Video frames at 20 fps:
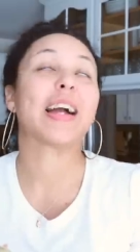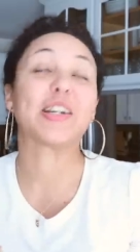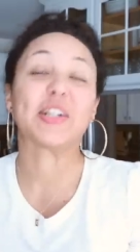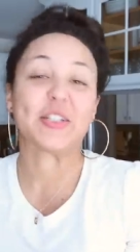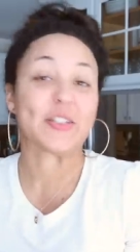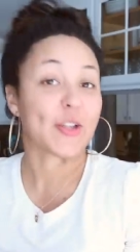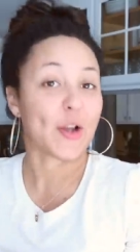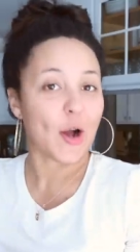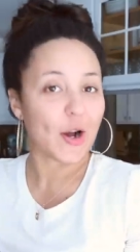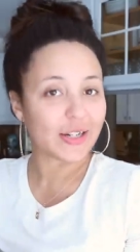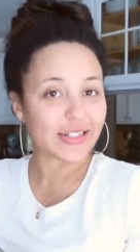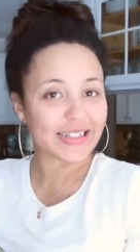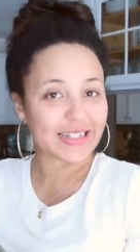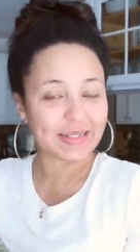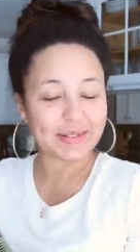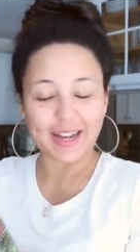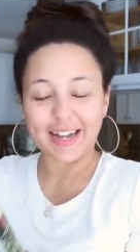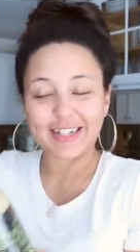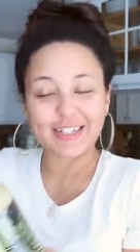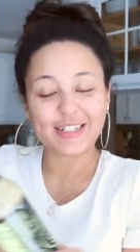I could not,
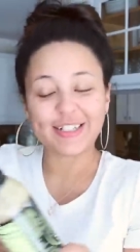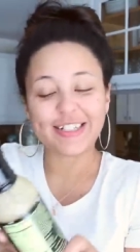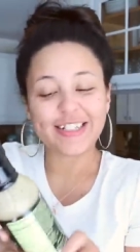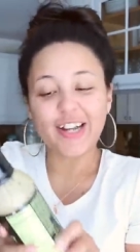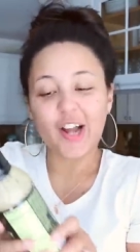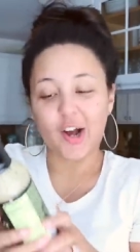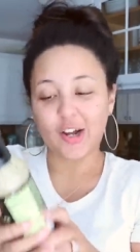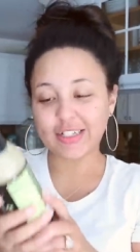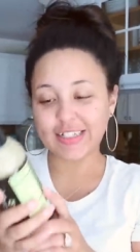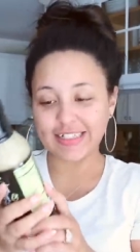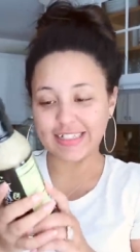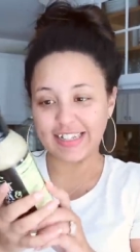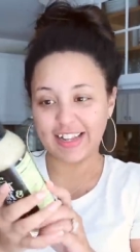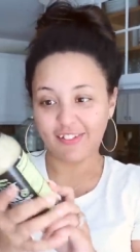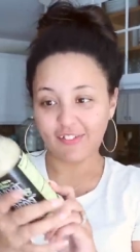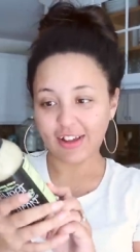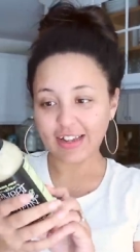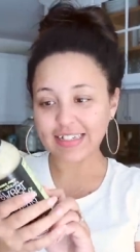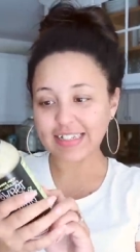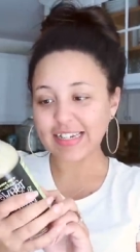I could not
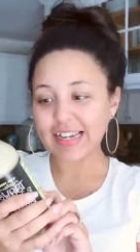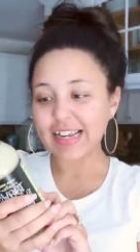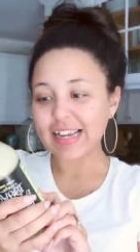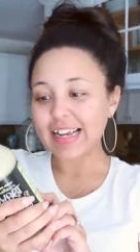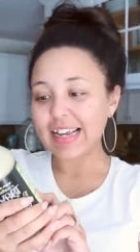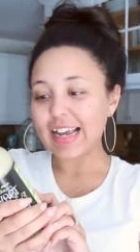leave it.